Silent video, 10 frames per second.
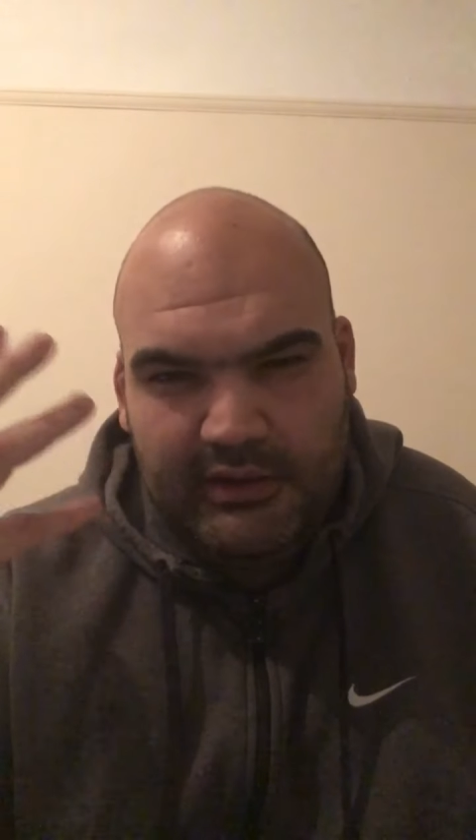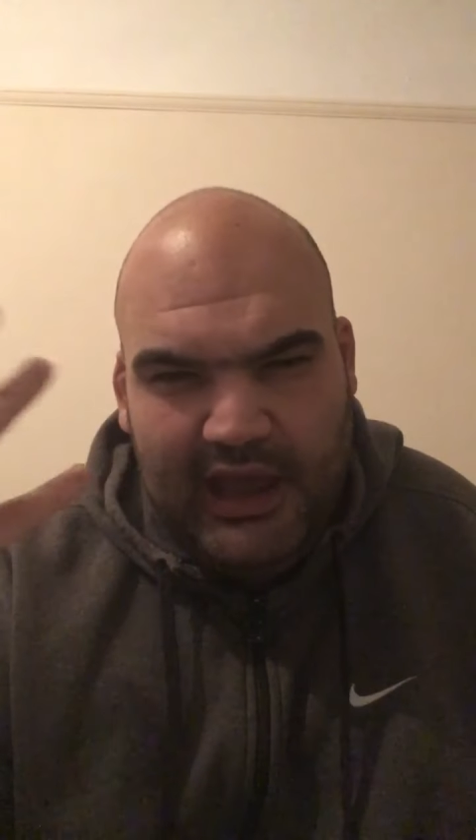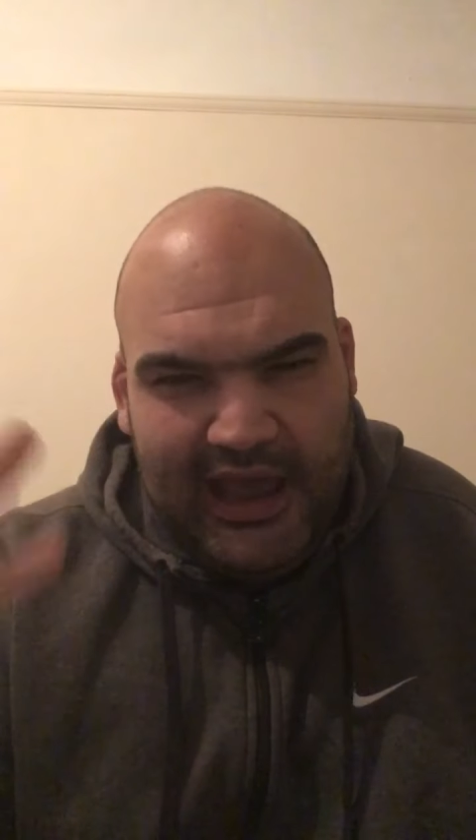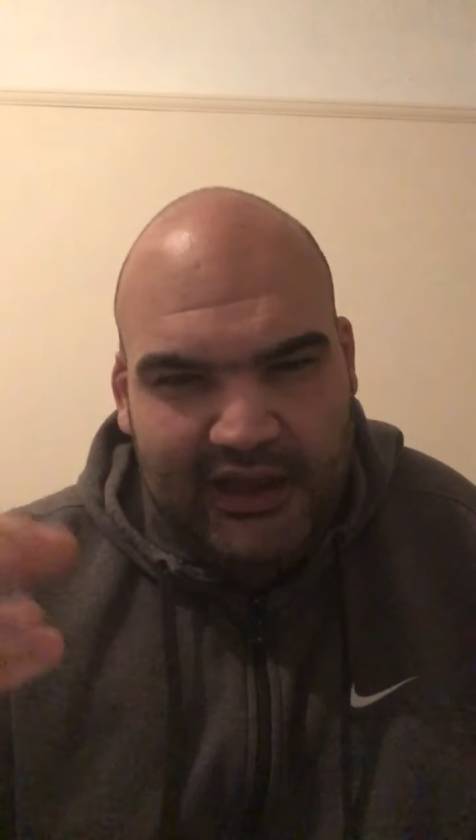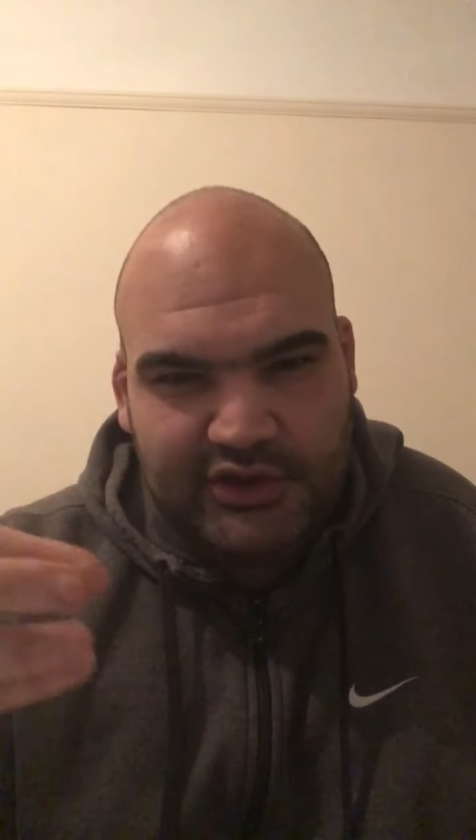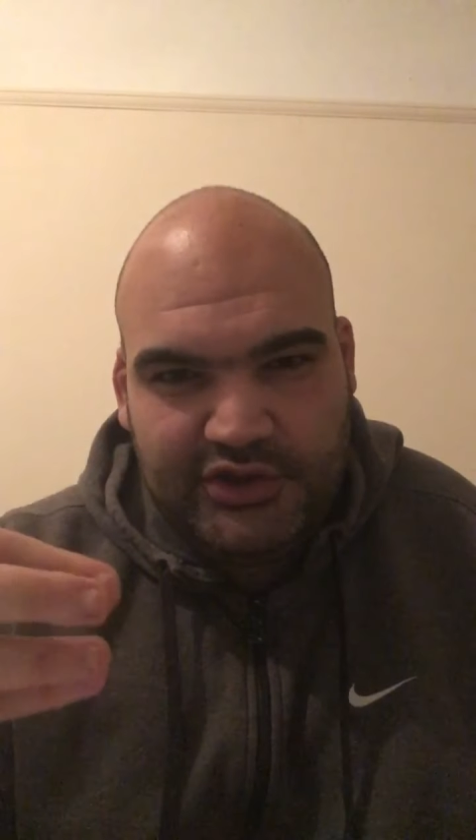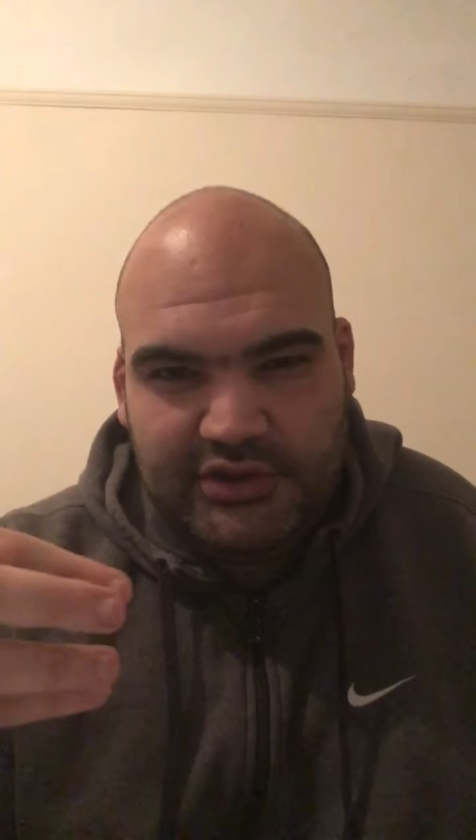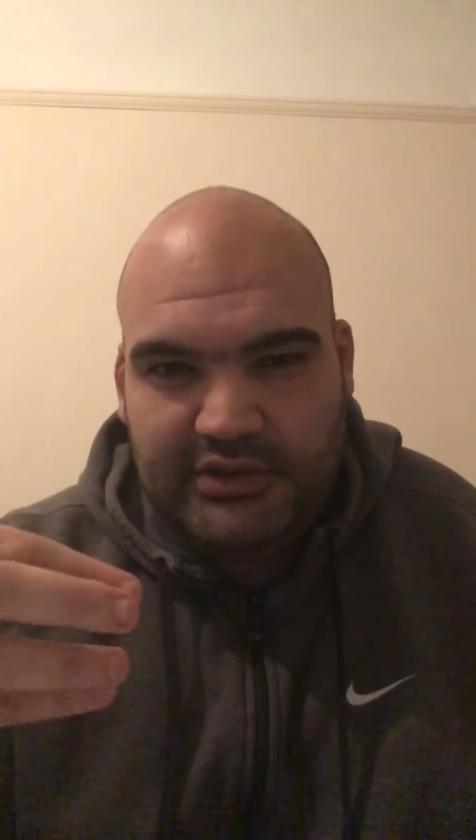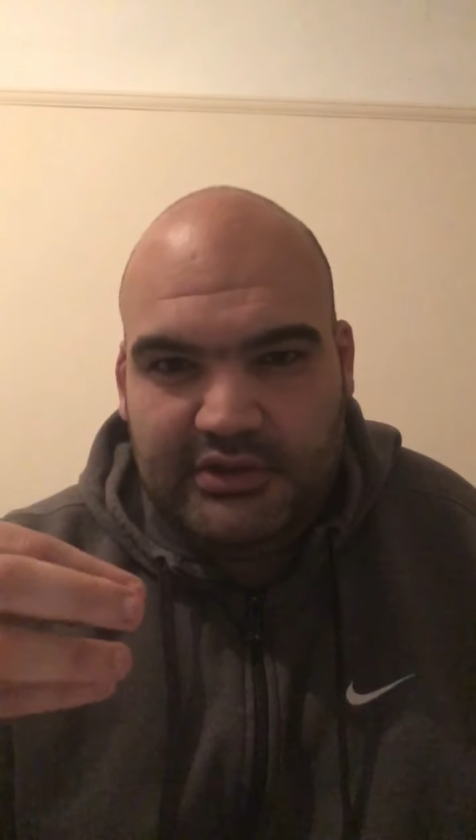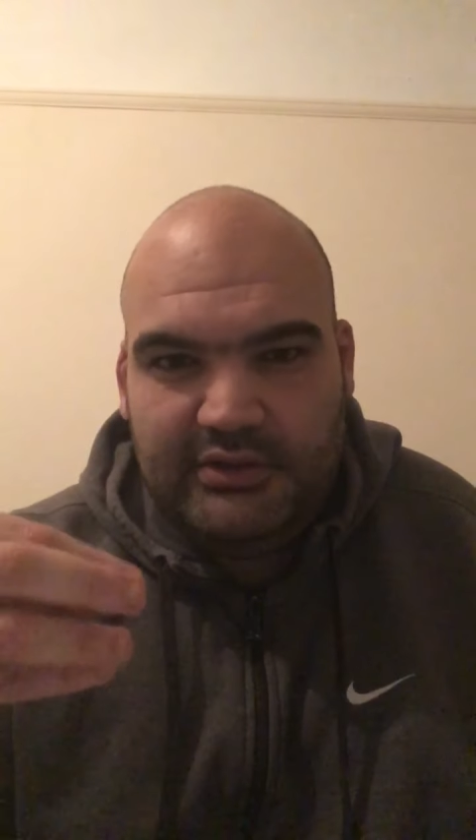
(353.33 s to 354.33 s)

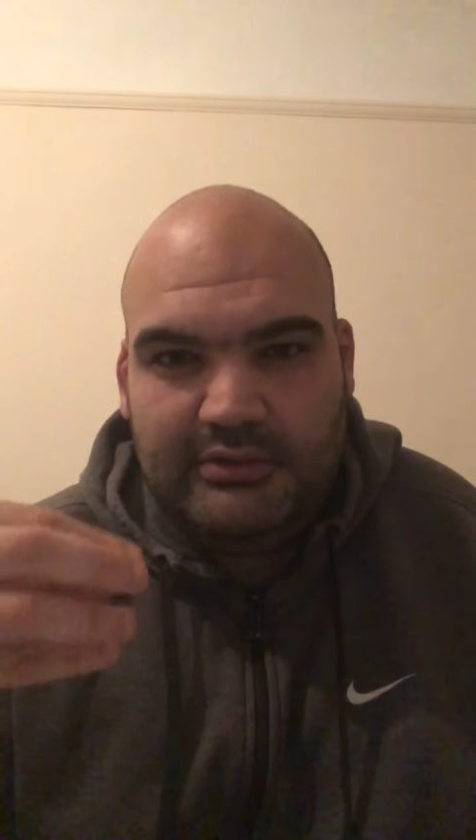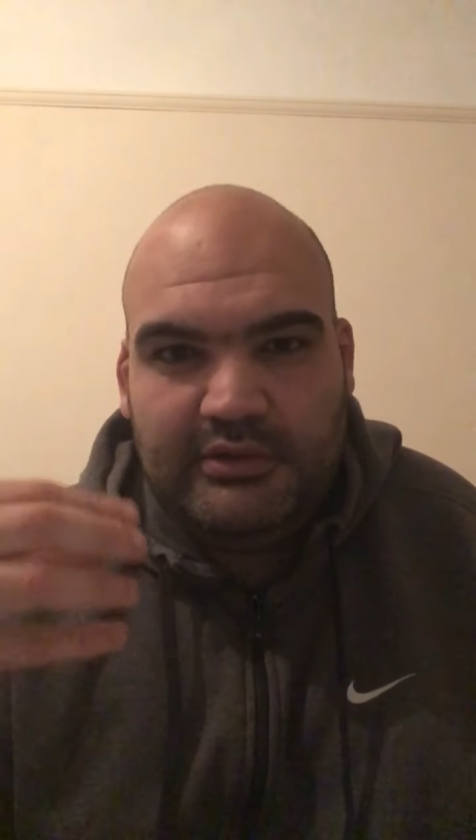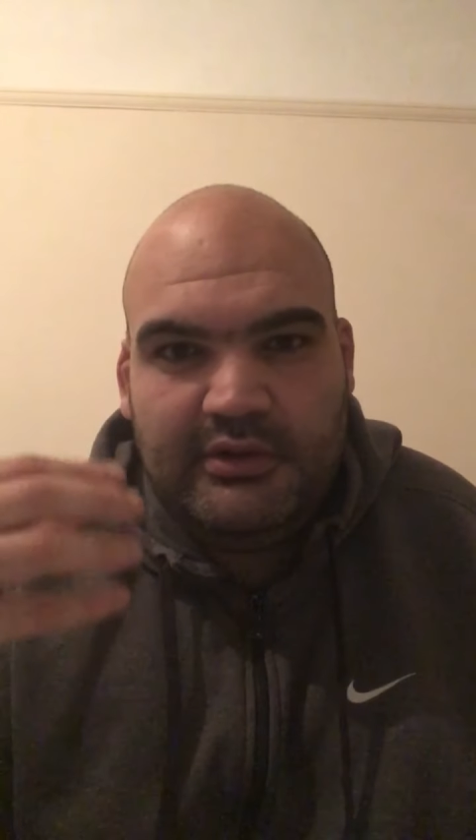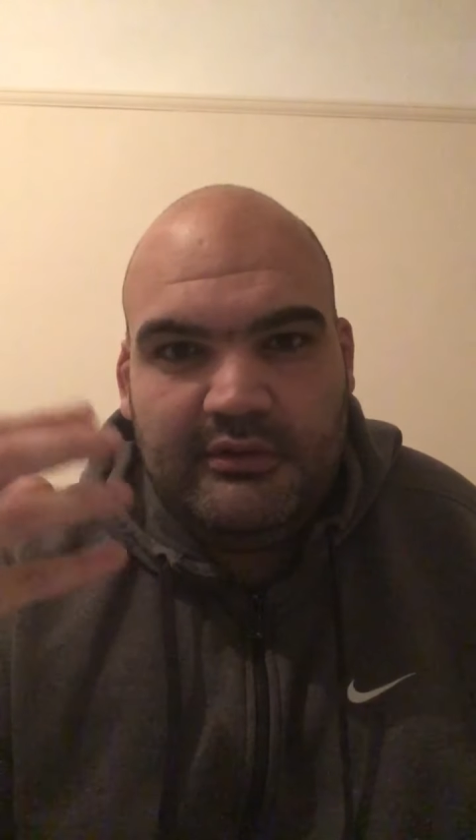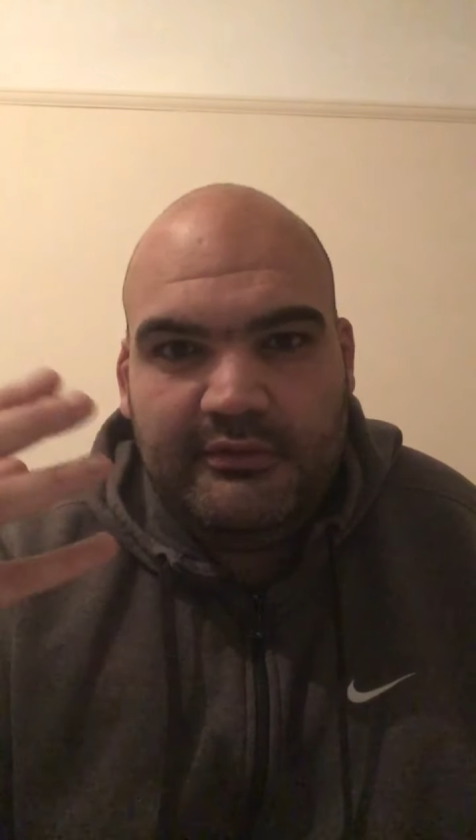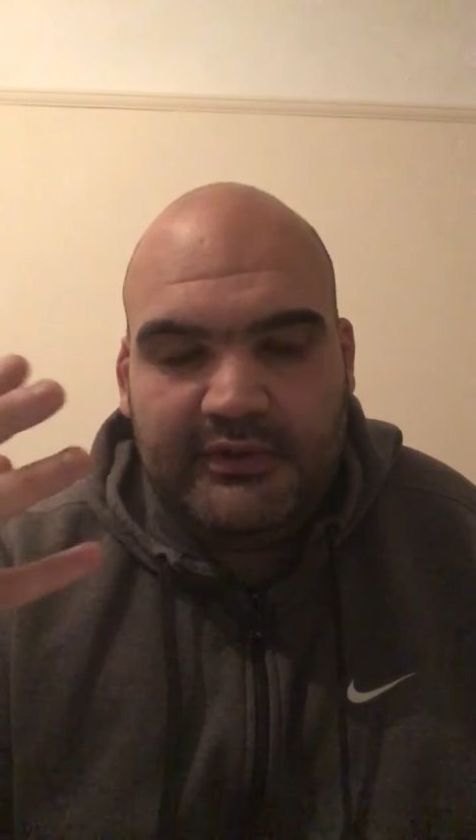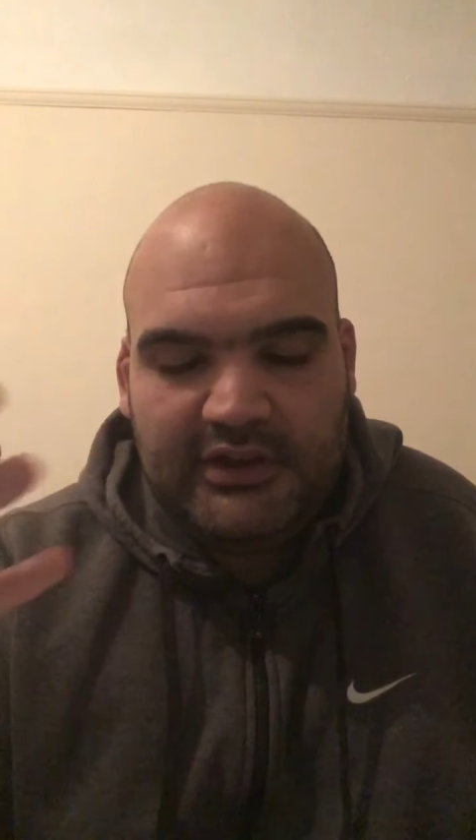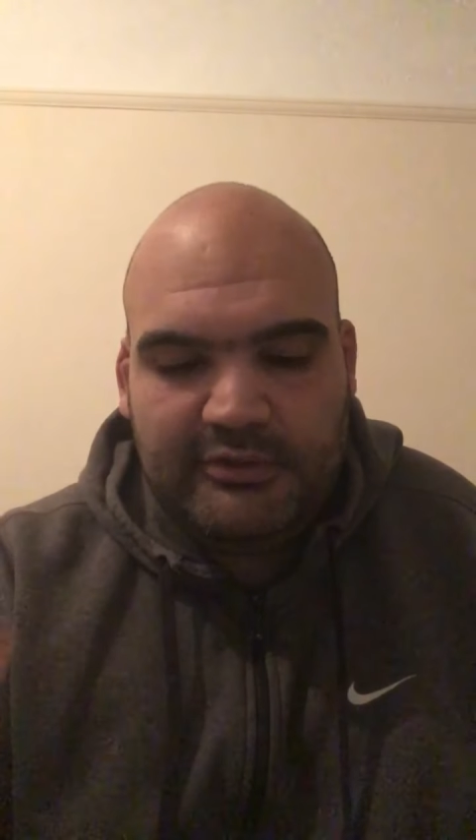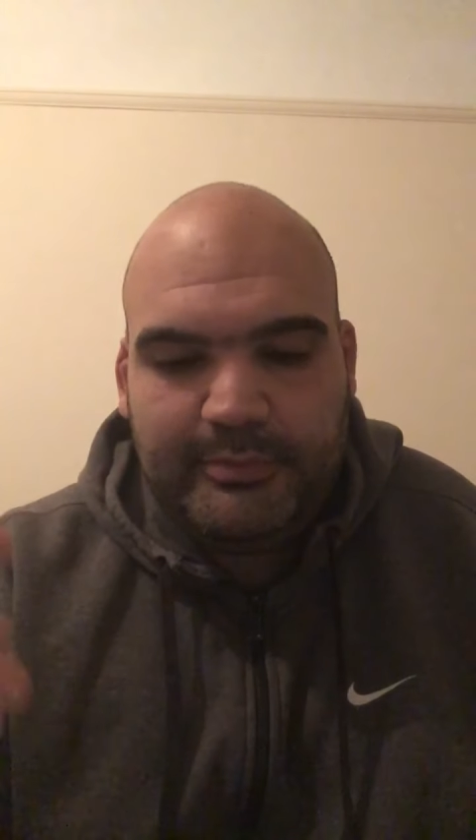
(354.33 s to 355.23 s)
action and things